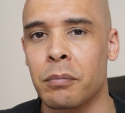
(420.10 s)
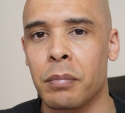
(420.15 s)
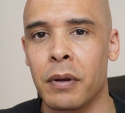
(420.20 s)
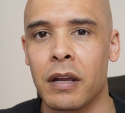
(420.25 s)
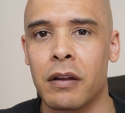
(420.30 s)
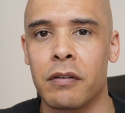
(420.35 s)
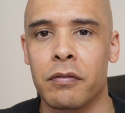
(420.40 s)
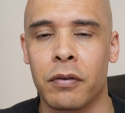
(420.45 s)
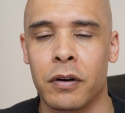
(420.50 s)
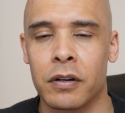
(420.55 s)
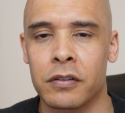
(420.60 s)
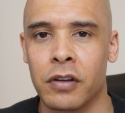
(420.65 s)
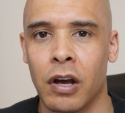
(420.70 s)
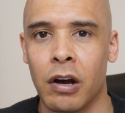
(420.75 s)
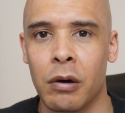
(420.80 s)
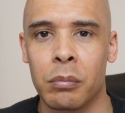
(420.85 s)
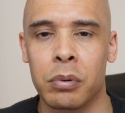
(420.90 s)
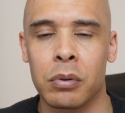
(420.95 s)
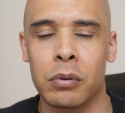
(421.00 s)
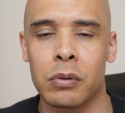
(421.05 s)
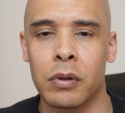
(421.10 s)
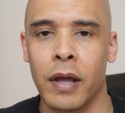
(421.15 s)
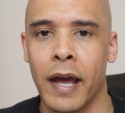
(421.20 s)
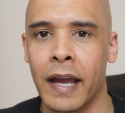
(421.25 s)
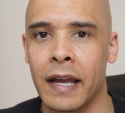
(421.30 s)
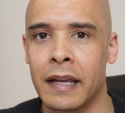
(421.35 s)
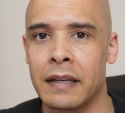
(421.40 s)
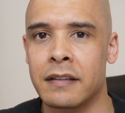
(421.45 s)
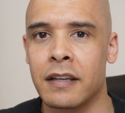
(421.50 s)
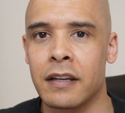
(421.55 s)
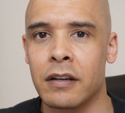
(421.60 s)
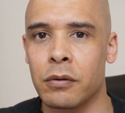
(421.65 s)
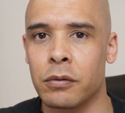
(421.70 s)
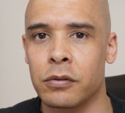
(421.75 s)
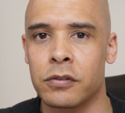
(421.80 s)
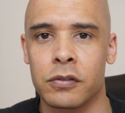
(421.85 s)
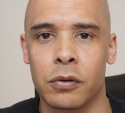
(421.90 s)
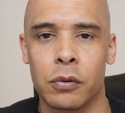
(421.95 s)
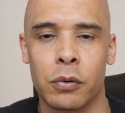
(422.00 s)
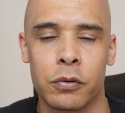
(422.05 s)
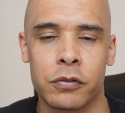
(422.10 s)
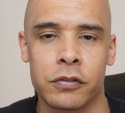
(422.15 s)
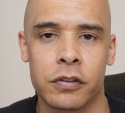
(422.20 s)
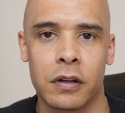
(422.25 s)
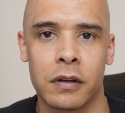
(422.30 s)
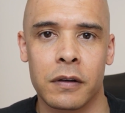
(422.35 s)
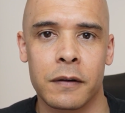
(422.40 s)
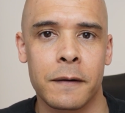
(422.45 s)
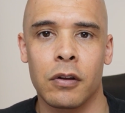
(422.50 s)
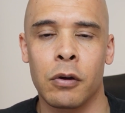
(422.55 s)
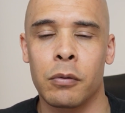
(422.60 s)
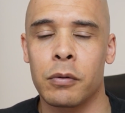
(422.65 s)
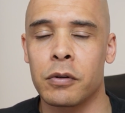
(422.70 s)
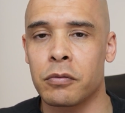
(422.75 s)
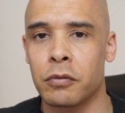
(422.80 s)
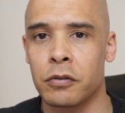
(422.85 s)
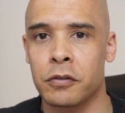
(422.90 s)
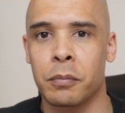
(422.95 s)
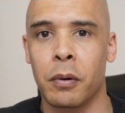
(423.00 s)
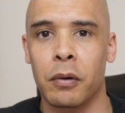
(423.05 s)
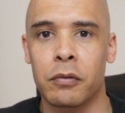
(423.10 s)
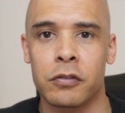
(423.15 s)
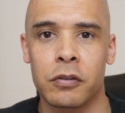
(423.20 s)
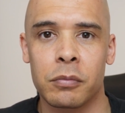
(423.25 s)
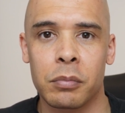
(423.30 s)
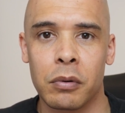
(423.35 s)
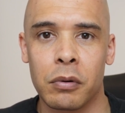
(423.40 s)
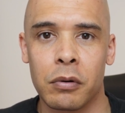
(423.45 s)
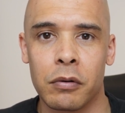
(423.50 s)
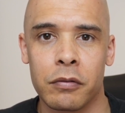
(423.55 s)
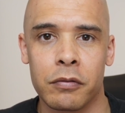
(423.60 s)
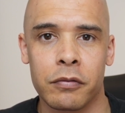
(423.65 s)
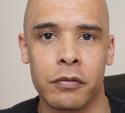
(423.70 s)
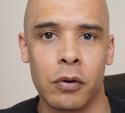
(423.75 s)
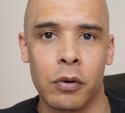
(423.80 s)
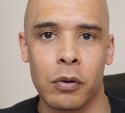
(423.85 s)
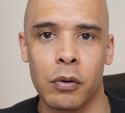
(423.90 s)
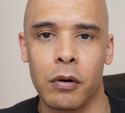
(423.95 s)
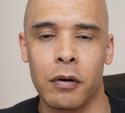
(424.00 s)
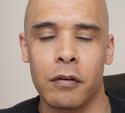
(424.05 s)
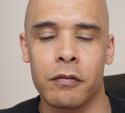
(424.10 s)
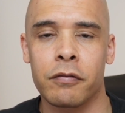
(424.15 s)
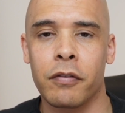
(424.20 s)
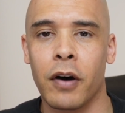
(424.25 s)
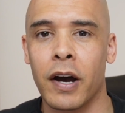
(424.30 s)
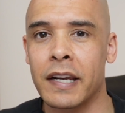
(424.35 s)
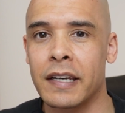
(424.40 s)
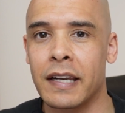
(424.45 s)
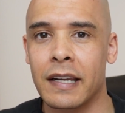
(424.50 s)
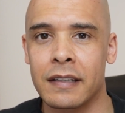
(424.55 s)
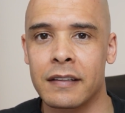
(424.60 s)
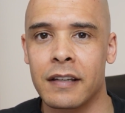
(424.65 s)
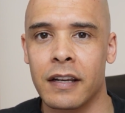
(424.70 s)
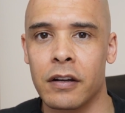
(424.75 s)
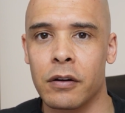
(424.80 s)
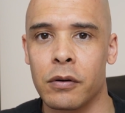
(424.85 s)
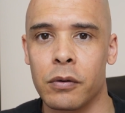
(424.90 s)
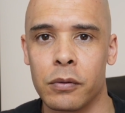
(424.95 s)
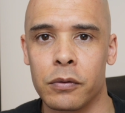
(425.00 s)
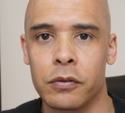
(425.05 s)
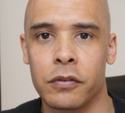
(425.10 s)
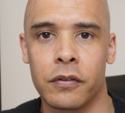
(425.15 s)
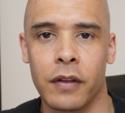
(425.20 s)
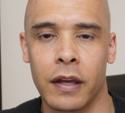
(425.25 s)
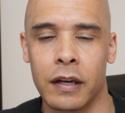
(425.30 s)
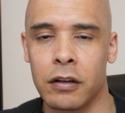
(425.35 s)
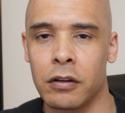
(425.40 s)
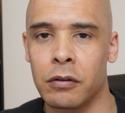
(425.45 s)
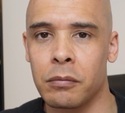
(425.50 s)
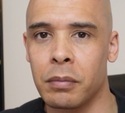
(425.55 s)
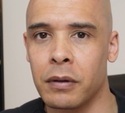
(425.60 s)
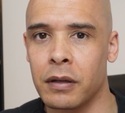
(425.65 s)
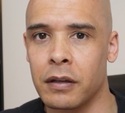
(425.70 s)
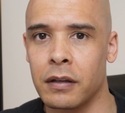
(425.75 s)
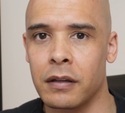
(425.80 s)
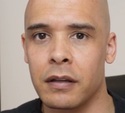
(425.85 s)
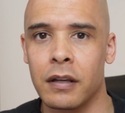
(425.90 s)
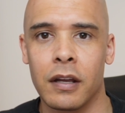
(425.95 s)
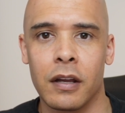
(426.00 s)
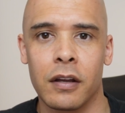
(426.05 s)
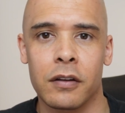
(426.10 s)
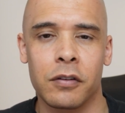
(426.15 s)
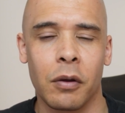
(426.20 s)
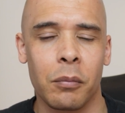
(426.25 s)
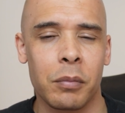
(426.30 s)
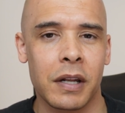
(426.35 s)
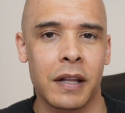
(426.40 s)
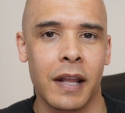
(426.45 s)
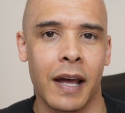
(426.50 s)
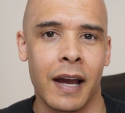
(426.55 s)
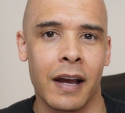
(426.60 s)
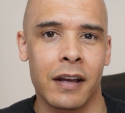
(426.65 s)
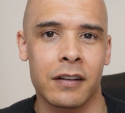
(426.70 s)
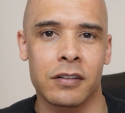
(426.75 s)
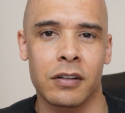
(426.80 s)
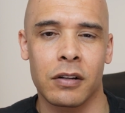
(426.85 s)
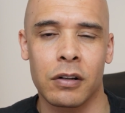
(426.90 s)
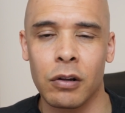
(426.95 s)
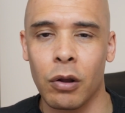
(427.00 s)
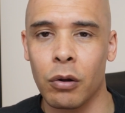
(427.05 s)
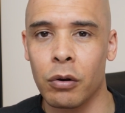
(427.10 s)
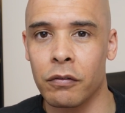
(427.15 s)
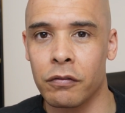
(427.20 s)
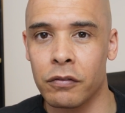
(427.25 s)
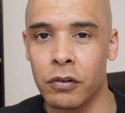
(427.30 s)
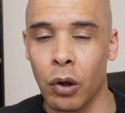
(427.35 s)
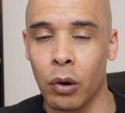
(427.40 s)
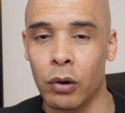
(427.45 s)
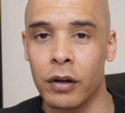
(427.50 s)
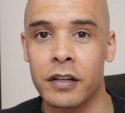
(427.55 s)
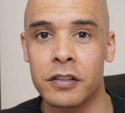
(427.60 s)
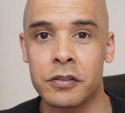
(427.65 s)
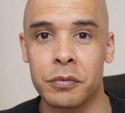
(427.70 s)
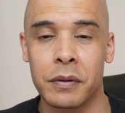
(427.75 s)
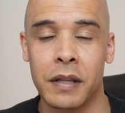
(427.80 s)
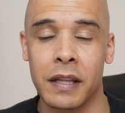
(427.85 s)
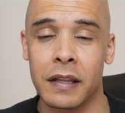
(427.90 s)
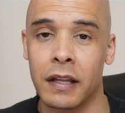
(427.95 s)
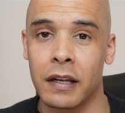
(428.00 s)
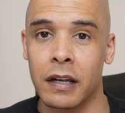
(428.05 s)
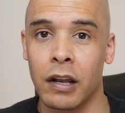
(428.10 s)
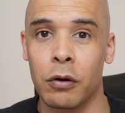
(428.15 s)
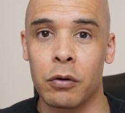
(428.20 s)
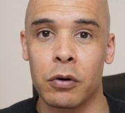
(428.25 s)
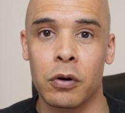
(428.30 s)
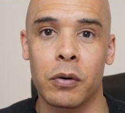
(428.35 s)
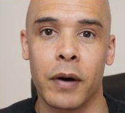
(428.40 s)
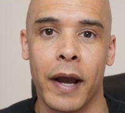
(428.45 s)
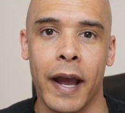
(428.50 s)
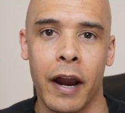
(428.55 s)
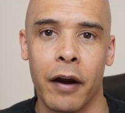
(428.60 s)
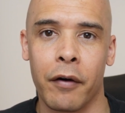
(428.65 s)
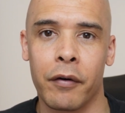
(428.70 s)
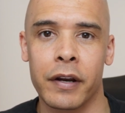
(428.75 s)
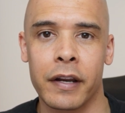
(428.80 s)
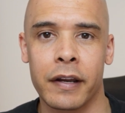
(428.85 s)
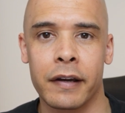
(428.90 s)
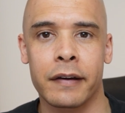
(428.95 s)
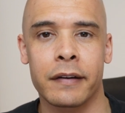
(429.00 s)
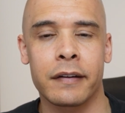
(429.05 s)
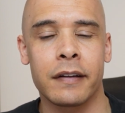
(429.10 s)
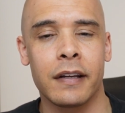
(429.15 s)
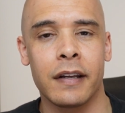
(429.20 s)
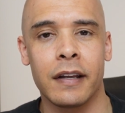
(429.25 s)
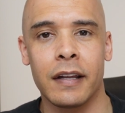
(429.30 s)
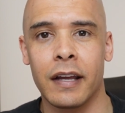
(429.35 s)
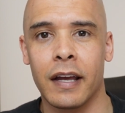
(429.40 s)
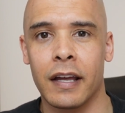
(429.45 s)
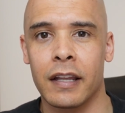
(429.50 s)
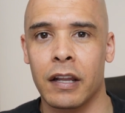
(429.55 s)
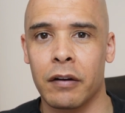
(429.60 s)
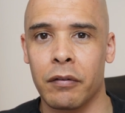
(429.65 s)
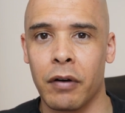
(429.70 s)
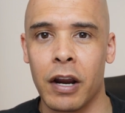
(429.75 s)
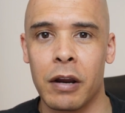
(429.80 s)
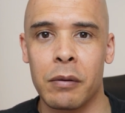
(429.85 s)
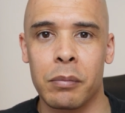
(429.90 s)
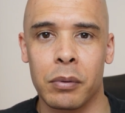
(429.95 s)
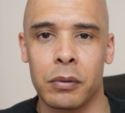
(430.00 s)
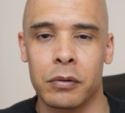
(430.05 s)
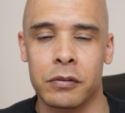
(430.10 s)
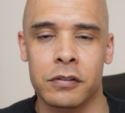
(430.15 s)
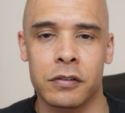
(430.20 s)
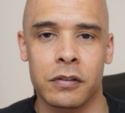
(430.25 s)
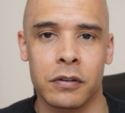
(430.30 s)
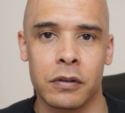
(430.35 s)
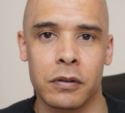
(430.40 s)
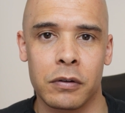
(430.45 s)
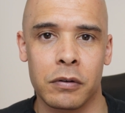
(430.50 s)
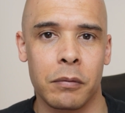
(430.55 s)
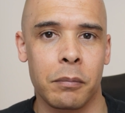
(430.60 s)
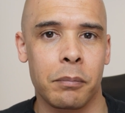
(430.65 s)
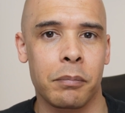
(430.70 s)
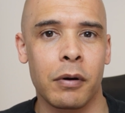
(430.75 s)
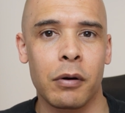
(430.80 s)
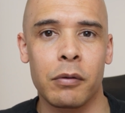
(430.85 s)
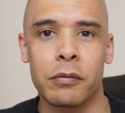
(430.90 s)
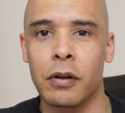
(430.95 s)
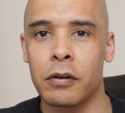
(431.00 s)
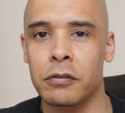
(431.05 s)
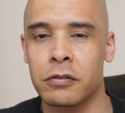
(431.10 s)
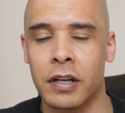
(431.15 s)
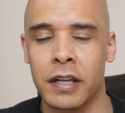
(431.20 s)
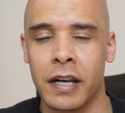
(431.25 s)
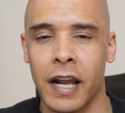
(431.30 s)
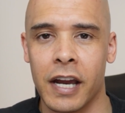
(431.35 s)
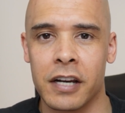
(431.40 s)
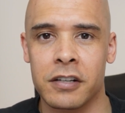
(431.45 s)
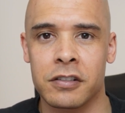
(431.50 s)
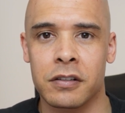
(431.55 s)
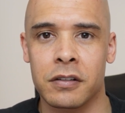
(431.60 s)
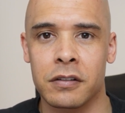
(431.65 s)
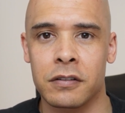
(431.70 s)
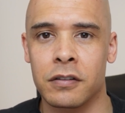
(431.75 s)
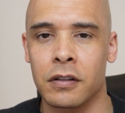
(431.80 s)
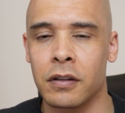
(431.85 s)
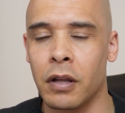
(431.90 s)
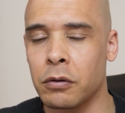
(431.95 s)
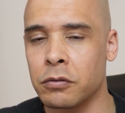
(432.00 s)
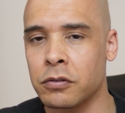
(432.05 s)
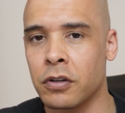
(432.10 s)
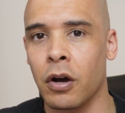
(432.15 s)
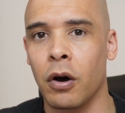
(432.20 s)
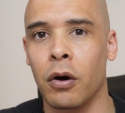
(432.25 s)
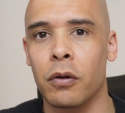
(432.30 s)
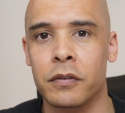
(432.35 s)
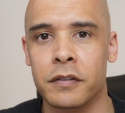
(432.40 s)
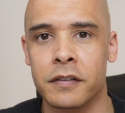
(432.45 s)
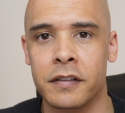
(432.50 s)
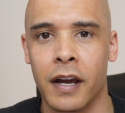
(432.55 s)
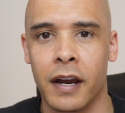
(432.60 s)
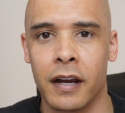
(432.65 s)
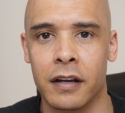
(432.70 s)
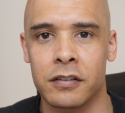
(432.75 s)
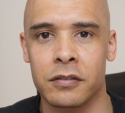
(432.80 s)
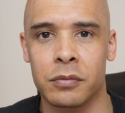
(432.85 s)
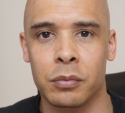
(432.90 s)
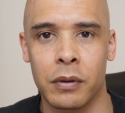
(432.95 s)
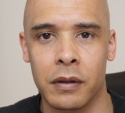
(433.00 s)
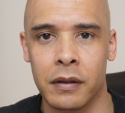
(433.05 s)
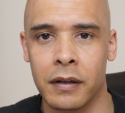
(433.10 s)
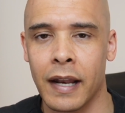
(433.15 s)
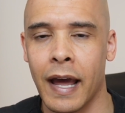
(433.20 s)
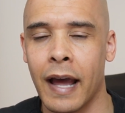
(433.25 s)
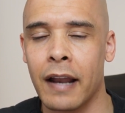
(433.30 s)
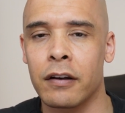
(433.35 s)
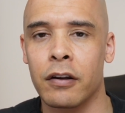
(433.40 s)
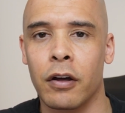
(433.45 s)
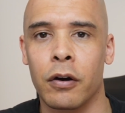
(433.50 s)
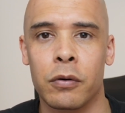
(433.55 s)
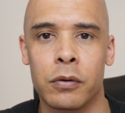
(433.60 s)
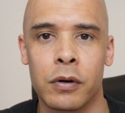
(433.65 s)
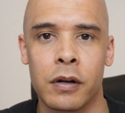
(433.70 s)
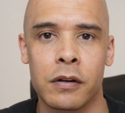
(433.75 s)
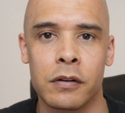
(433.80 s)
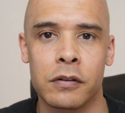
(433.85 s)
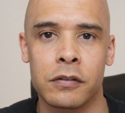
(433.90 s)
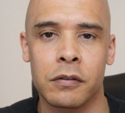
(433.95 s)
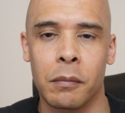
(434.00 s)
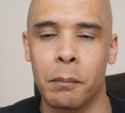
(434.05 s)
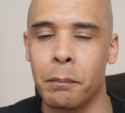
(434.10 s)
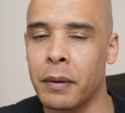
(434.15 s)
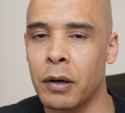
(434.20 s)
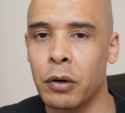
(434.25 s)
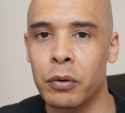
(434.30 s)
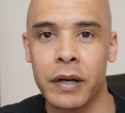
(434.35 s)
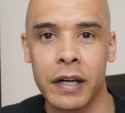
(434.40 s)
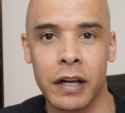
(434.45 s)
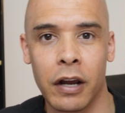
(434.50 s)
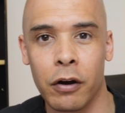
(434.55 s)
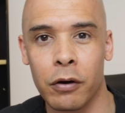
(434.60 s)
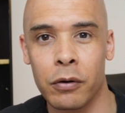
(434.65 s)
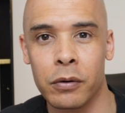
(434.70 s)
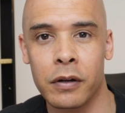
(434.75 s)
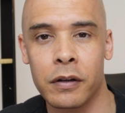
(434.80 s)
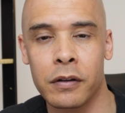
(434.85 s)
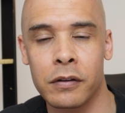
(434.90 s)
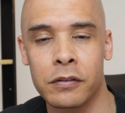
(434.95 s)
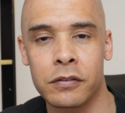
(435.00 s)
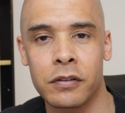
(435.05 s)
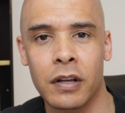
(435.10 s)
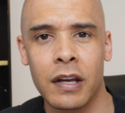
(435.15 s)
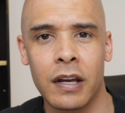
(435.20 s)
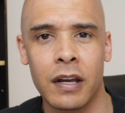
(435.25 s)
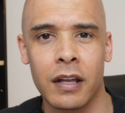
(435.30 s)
be, for example, a deal sourcer who is responsible for finding deals. They could be somebody that has a lot of knowledge within the local area, and they're able to build those connections and those contacts with landowners and building owners.